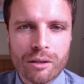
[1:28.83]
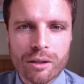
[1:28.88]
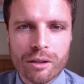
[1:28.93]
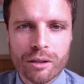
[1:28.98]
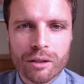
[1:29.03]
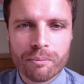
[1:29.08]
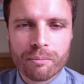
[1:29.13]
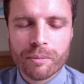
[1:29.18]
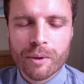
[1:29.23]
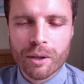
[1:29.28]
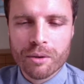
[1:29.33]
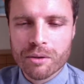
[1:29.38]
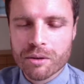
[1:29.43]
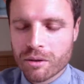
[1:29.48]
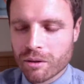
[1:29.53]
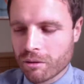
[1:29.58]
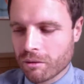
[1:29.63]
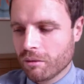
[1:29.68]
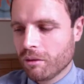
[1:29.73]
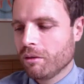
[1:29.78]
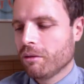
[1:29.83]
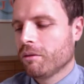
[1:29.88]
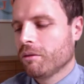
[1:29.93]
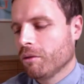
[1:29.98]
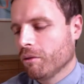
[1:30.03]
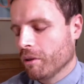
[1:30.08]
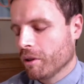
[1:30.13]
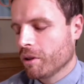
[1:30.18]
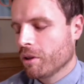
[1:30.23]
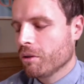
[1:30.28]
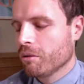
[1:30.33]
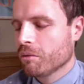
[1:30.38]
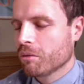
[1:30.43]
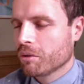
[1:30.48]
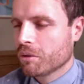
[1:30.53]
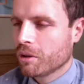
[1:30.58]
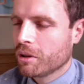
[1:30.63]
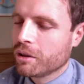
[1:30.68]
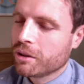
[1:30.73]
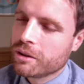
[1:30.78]
the Ghosts and I
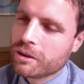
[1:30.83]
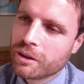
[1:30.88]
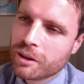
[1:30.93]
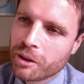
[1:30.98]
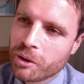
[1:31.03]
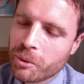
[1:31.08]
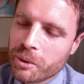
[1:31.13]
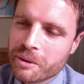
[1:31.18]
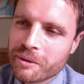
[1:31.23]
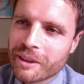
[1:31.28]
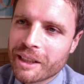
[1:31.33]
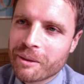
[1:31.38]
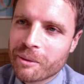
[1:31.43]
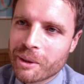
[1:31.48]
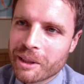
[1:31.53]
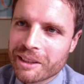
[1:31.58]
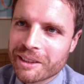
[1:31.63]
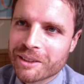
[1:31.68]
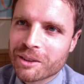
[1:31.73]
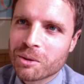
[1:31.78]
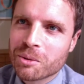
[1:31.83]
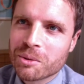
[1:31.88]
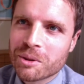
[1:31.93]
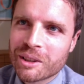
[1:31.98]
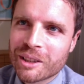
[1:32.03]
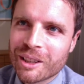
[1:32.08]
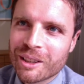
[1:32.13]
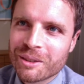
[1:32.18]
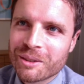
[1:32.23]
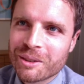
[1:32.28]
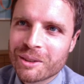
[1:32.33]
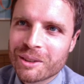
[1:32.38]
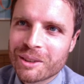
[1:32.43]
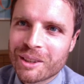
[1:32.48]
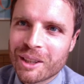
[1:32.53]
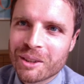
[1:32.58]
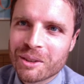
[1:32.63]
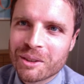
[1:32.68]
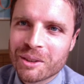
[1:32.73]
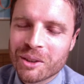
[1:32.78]
always forget what it is. Ghouls and Ghosts,
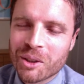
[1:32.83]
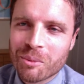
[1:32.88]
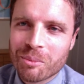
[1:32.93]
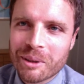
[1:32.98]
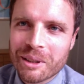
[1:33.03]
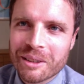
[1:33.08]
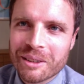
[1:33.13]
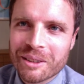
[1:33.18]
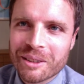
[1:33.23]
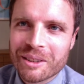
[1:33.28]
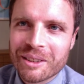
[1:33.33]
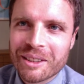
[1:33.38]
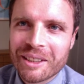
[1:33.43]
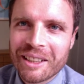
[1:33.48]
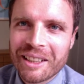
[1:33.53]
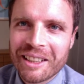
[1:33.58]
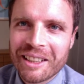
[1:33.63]
Ghosts and Goblins.